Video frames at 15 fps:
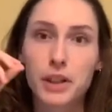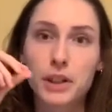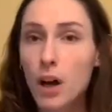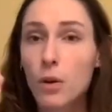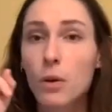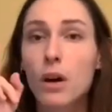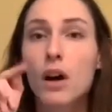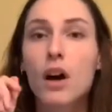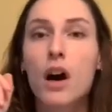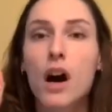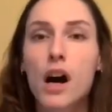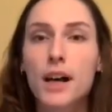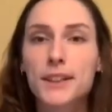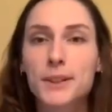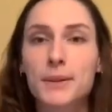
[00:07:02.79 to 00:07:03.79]
Oh,
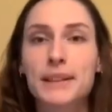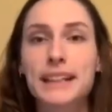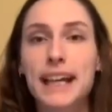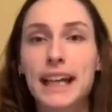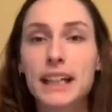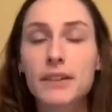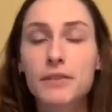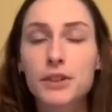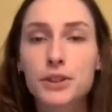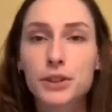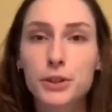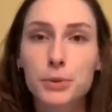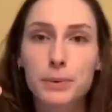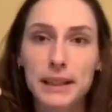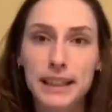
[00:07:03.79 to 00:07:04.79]
also at the end of the
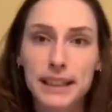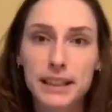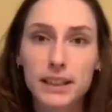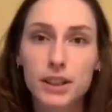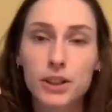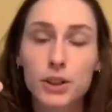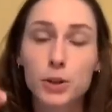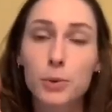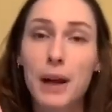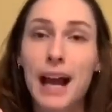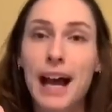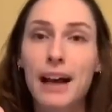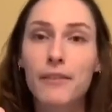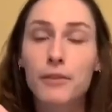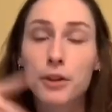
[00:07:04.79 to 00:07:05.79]
2 weeks, you
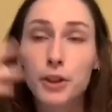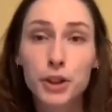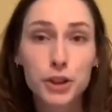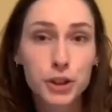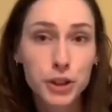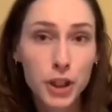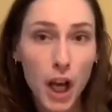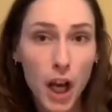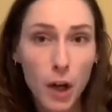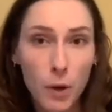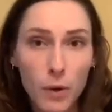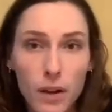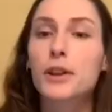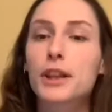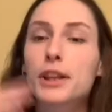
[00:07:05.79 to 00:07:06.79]
have the
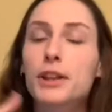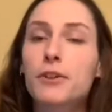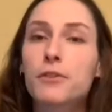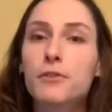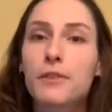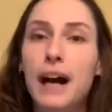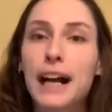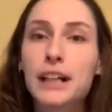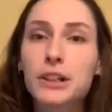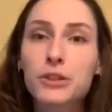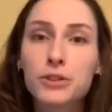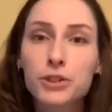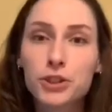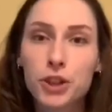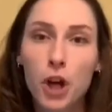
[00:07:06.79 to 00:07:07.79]
show. The
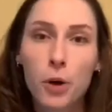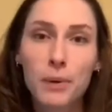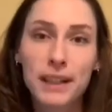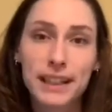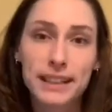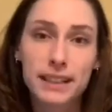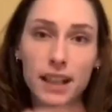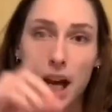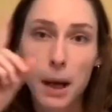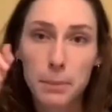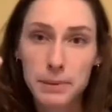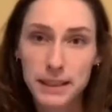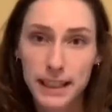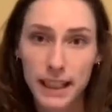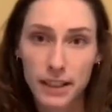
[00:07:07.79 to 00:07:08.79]
final showing is
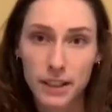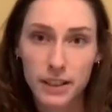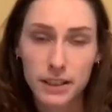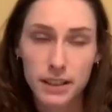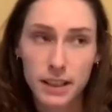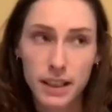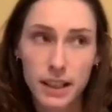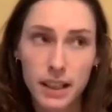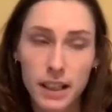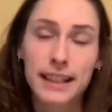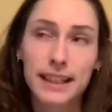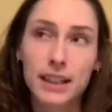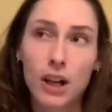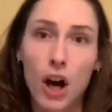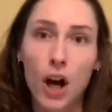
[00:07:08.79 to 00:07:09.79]
upstairs,
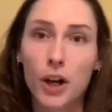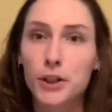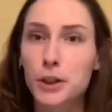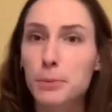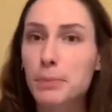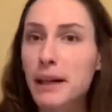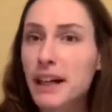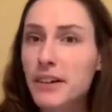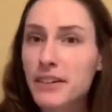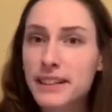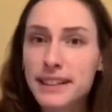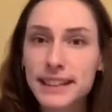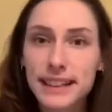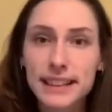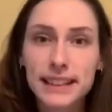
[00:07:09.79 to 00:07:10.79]
and all your
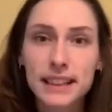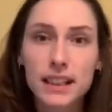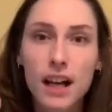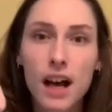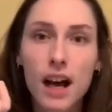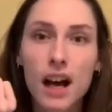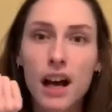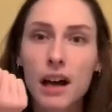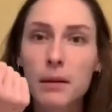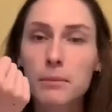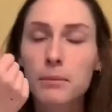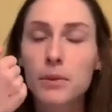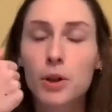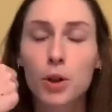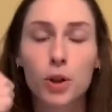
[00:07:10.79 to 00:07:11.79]
parents get to
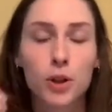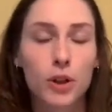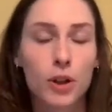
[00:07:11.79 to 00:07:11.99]
come.